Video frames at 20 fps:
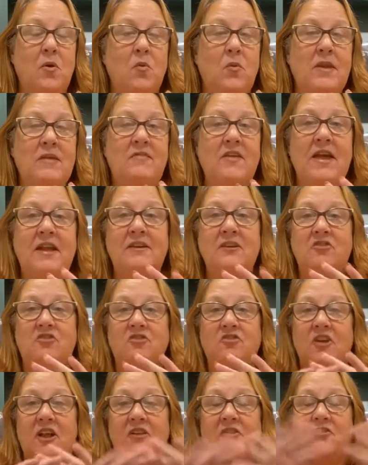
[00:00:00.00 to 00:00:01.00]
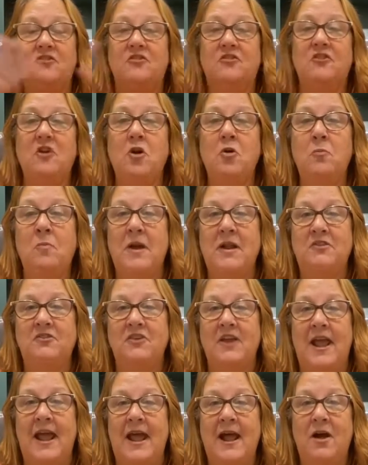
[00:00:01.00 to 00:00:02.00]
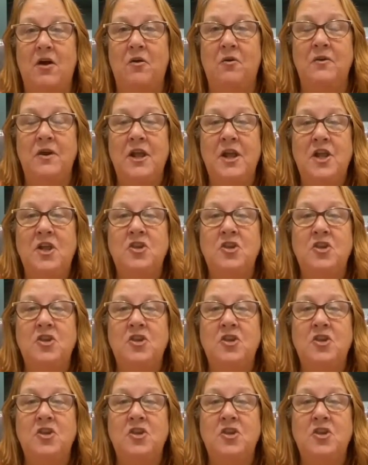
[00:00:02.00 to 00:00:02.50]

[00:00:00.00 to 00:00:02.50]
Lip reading: we've had to shut so much out.